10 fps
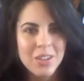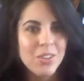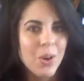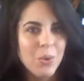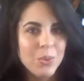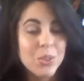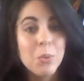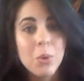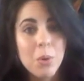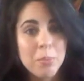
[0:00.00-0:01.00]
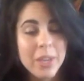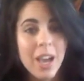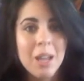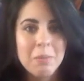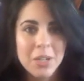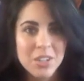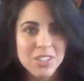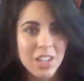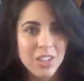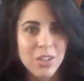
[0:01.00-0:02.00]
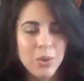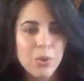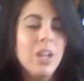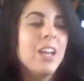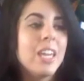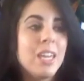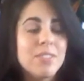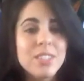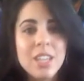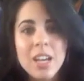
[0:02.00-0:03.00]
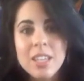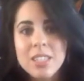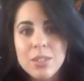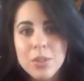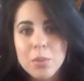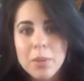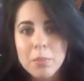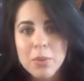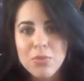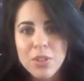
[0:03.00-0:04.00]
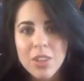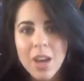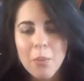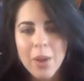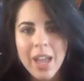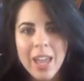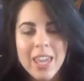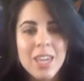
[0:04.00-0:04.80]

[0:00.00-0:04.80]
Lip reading: No, you won't be. I'm here to tell you, even size 0 people feel that way.